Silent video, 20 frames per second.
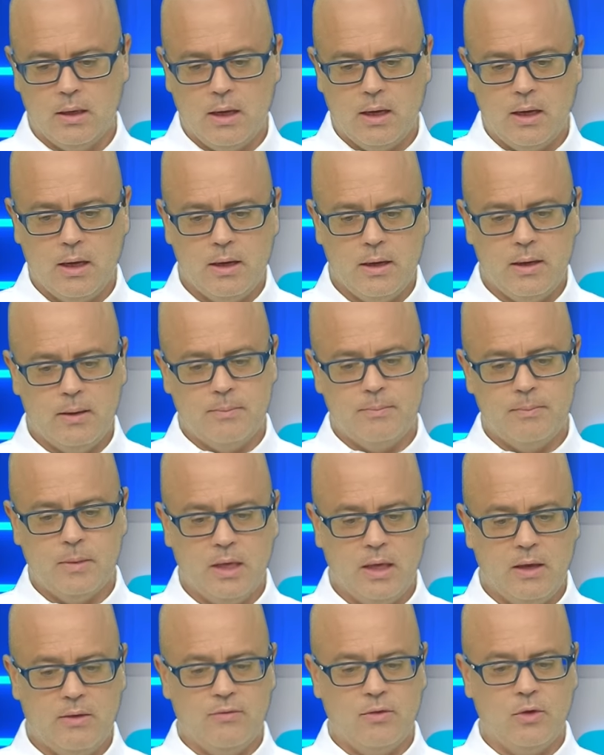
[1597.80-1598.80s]
Um,
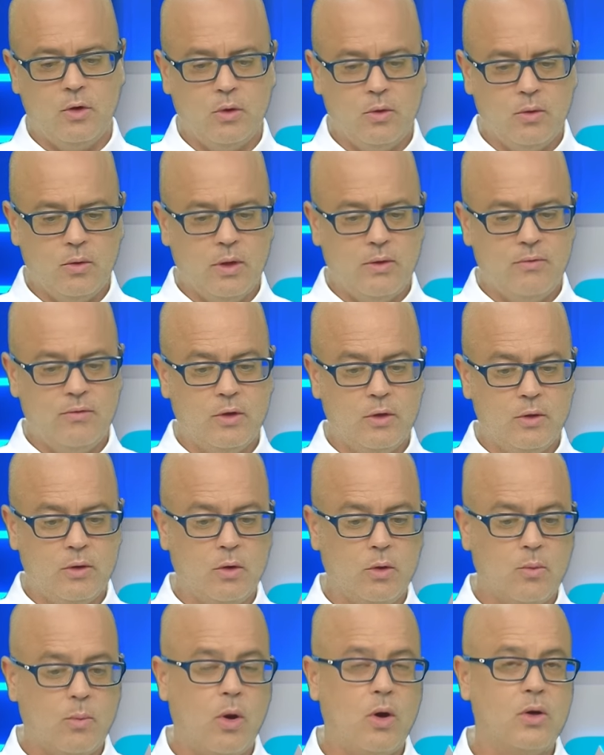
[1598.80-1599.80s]
if you if you
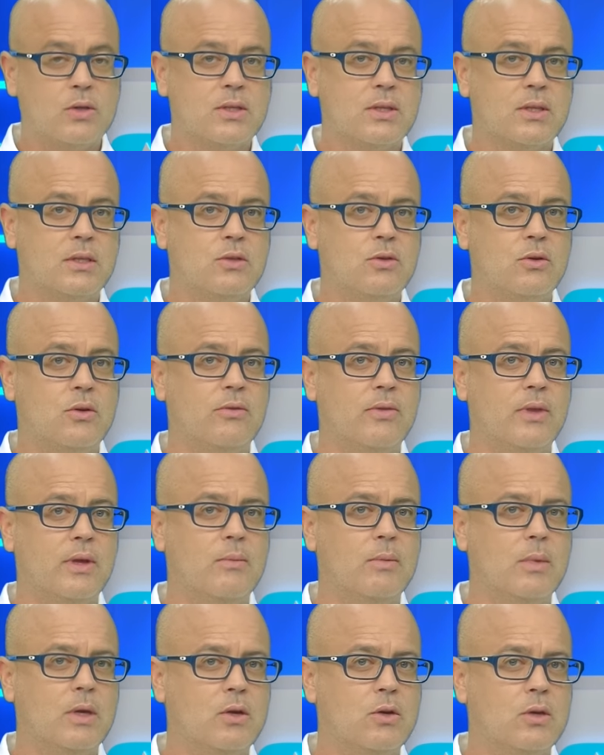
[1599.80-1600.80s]
look past the two of
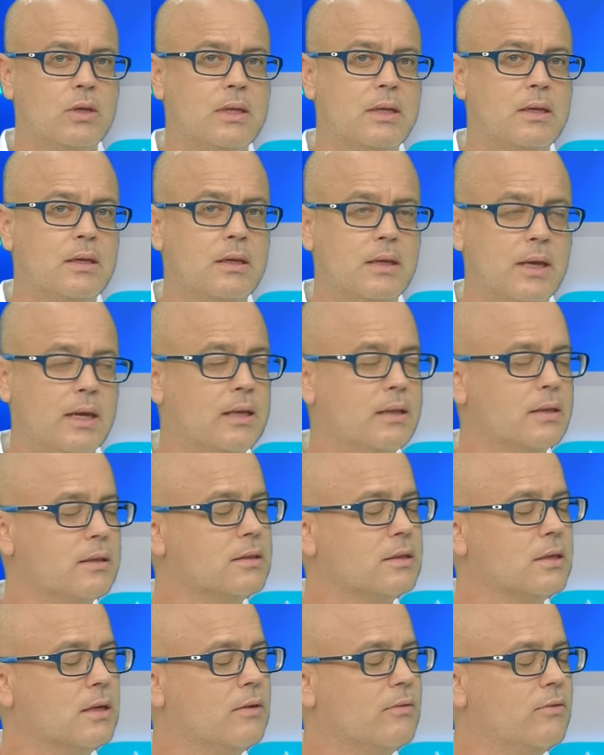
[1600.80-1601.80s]
them, it could get
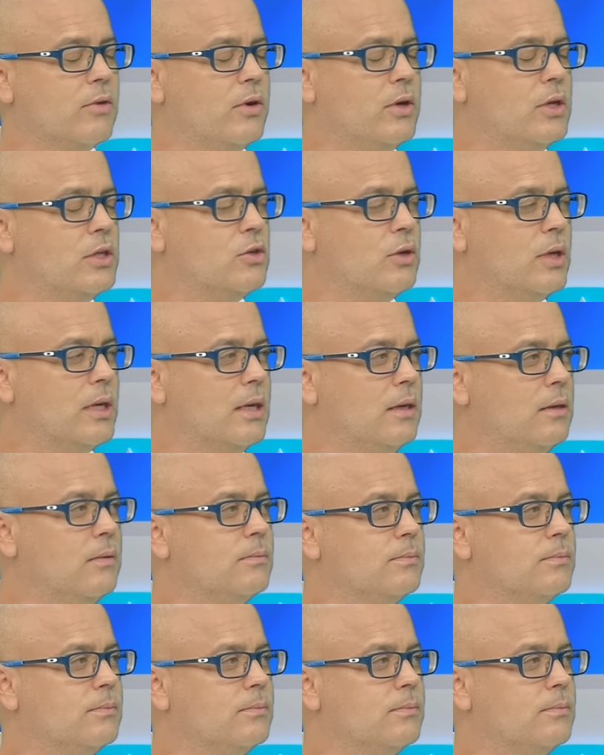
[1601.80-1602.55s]
uh, very tricky.